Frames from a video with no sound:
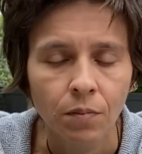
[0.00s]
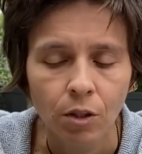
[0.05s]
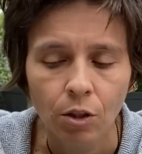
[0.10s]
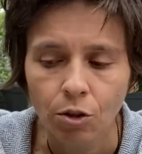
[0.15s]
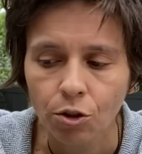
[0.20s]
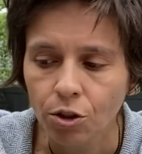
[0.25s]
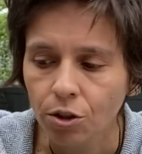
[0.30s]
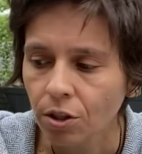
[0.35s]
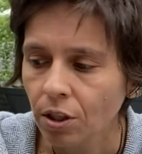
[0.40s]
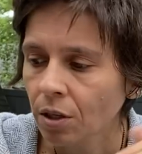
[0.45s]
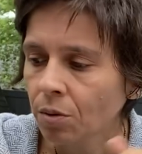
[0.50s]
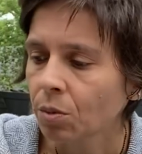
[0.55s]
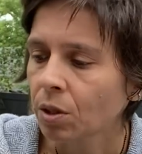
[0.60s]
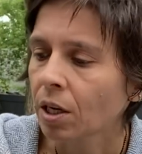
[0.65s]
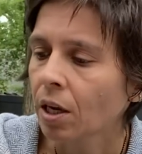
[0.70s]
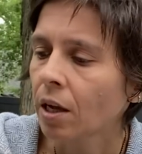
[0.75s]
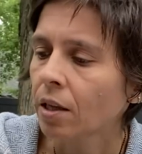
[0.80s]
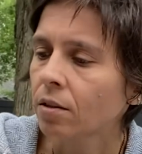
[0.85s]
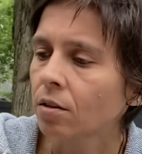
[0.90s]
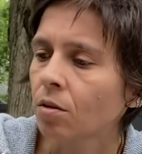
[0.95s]
You're just
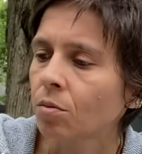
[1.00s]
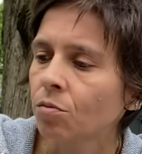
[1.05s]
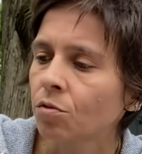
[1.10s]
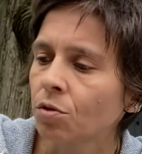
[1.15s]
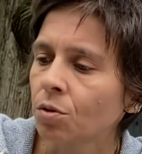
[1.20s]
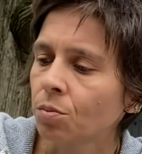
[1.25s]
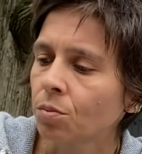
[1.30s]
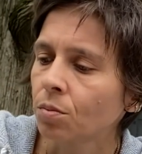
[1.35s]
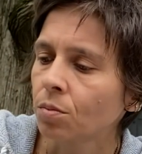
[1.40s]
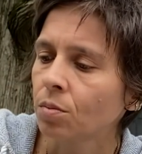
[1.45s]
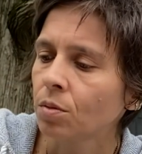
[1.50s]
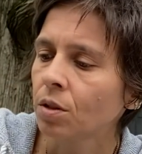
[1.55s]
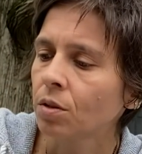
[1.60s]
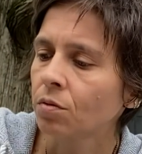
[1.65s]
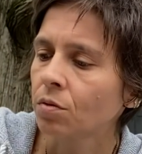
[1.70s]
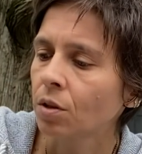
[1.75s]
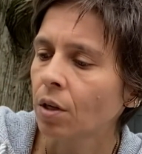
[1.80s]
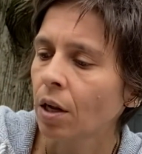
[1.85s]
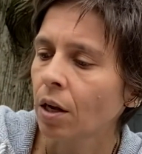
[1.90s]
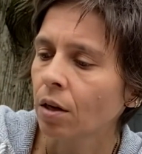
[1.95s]
coming at them from
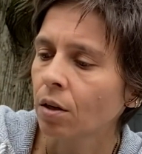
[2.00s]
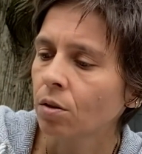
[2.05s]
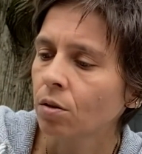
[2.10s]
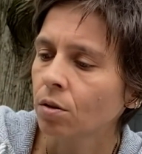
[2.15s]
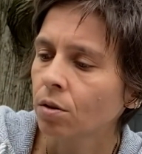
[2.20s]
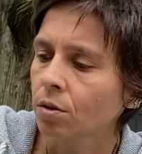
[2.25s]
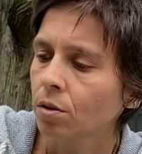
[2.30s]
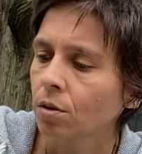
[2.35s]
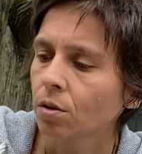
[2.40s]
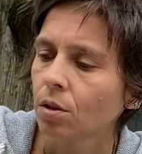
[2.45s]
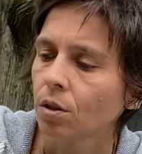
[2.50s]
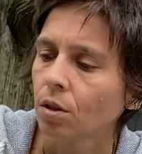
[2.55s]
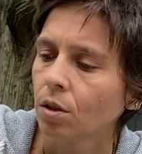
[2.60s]
different angles.